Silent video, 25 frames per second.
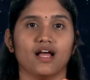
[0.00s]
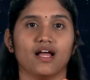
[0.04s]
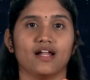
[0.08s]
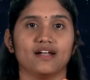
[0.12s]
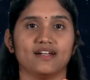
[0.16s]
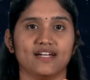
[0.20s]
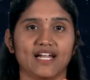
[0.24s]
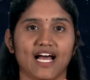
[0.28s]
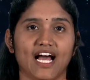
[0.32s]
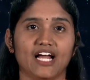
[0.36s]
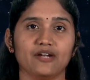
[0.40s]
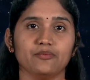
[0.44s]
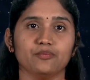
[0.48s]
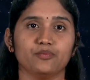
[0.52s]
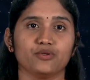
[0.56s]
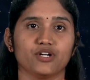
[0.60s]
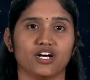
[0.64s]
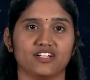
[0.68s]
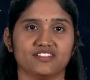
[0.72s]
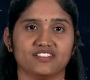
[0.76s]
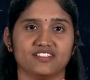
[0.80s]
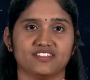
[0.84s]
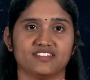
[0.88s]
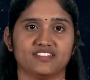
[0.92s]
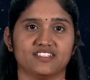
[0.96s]
Land
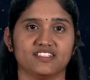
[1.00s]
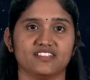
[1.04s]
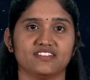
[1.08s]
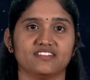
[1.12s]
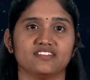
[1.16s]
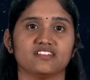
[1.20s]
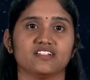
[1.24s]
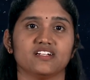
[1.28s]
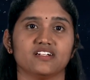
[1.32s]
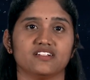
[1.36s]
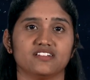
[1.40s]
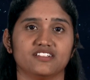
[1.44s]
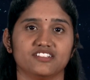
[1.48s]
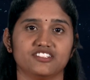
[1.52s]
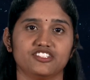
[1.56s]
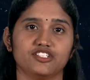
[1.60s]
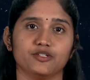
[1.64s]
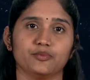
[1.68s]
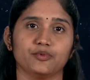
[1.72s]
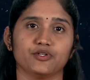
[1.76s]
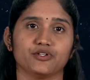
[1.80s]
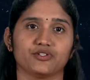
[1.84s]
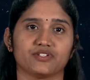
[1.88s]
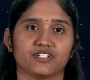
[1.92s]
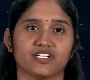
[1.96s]
Processes
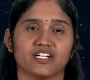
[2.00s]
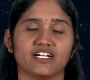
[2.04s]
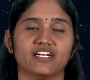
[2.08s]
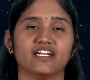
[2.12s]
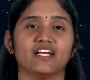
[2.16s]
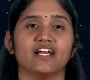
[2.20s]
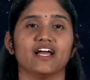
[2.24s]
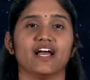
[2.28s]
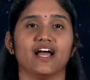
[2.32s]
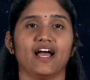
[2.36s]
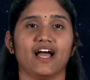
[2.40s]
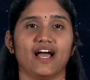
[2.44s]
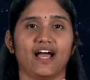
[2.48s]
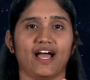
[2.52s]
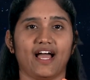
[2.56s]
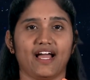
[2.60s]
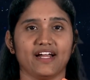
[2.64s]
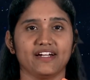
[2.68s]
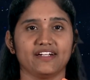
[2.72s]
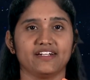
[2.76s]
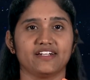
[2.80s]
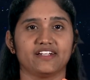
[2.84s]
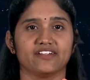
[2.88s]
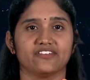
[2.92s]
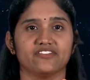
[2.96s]
Distributed
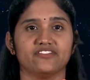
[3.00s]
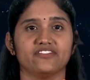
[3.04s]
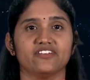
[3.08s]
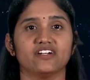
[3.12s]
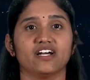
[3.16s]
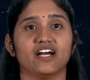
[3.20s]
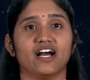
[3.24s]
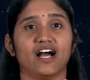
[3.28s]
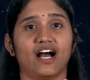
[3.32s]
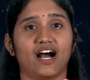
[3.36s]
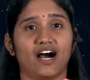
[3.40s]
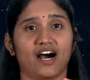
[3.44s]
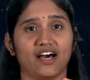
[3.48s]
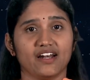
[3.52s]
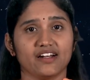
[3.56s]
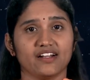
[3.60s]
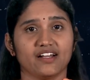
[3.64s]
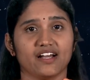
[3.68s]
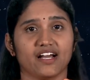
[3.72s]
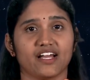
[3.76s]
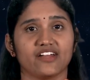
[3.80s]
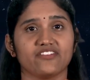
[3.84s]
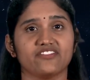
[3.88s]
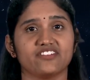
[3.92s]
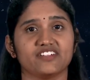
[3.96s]
Active
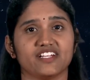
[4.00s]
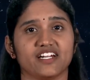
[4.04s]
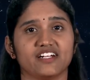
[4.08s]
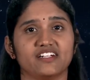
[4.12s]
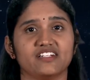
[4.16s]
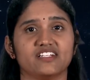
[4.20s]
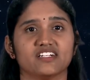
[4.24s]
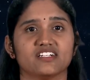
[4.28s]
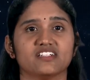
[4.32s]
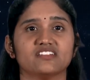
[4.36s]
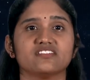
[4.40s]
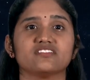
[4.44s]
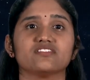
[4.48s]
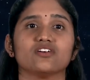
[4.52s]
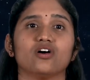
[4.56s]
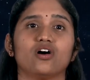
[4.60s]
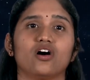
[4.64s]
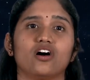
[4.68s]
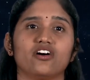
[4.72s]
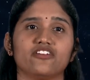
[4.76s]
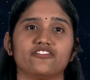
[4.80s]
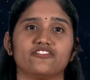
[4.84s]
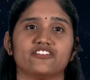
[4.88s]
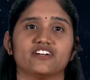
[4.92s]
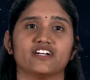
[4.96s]
Archive Centers
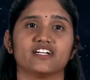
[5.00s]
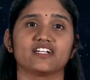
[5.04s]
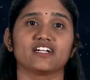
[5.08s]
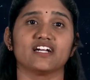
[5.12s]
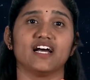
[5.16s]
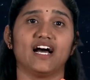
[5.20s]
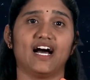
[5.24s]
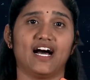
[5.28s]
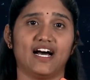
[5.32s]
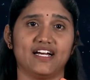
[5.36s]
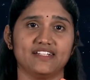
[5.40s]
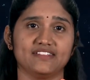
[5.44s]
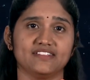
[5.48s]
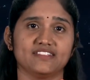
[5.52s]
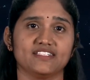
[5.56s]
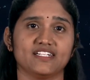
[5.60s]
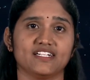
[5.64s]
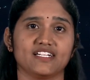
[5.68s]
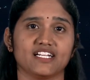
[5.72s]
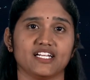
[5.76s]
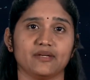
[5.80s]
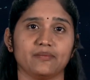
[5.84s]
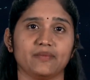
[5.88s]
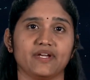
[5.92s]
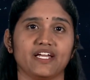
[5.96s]
offer Aster
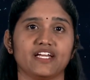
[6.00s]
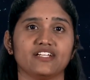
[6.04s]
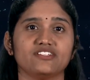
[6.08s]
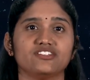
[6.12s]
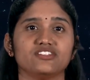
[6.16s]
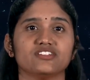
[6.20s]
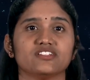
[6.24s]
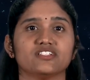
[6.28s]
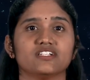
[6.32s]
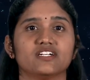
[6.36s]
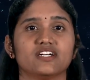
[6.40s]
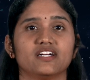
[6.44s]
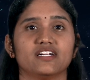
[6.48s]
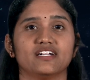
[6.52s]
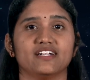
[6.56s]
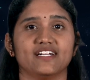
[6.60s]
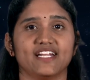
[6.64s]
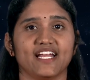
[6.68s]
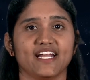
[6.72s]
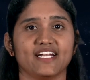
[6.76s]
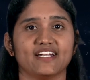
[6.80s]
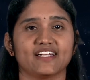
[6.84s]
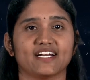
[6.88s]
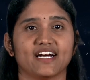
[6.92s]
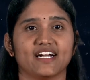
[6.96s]
Image
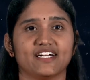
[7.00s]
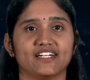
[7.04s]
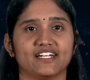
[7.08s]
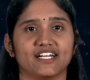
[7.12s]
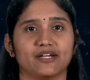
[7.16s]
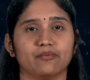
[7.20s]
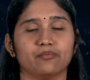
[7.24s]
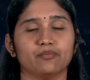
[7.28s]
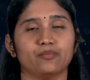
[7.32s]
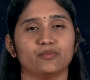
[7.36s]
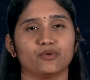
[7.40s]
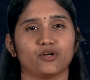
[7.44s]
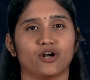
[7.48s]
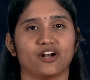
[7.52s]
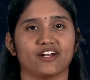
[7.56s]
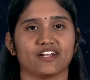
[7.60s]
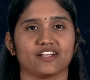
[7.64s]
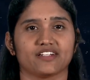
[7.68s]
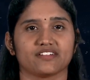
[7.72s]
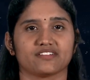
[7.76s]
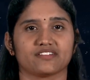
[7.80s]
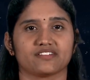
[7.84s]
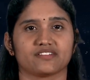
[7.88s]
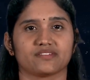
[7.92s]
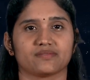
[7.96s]
Data DEM
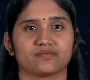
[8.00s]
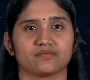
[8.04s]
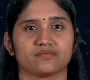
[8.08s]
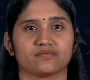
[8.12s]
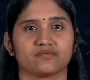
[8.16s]
products.